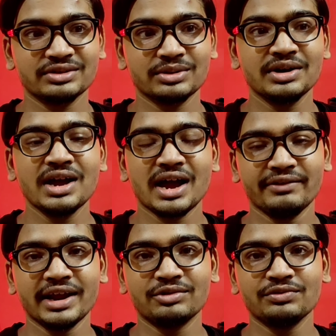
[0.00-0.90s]
so I
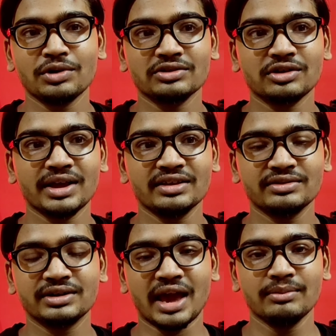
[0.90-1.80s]
will have to focus on my
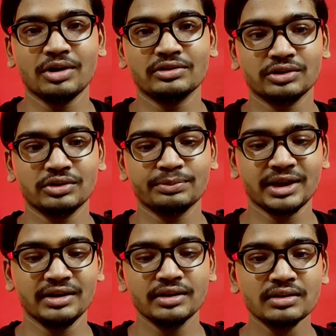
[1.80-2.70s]
time also,
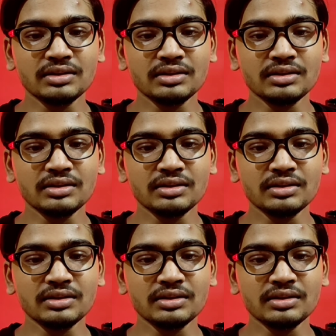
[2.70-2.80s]
speed.